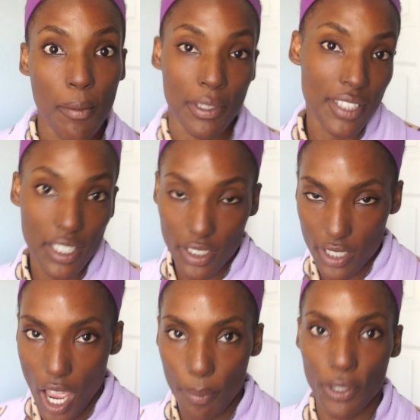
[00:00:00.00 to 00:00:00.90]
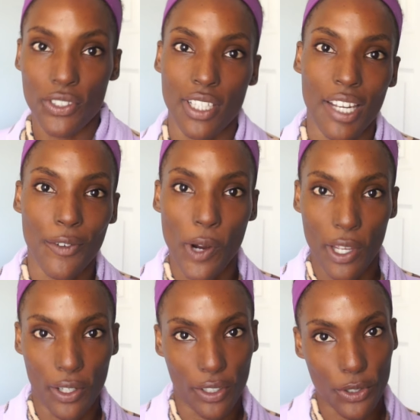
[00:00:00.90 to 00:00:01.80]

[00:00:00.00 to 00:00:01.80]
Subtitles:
My skin does not produce a lot of oil.